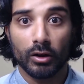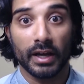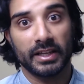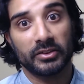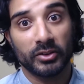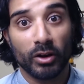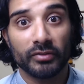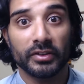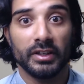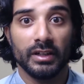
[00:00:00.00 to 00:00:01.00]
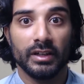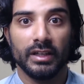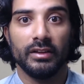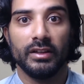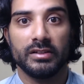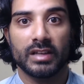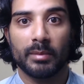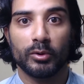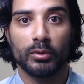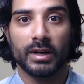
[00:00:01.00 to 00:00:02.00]
I guess, offered in these
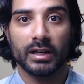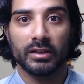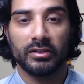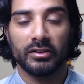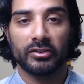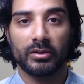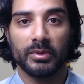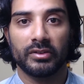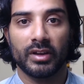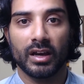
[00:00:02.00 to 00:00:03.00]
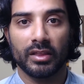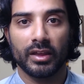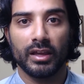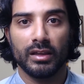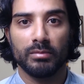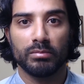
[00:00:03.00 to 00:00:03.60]
capital markets instruments, are they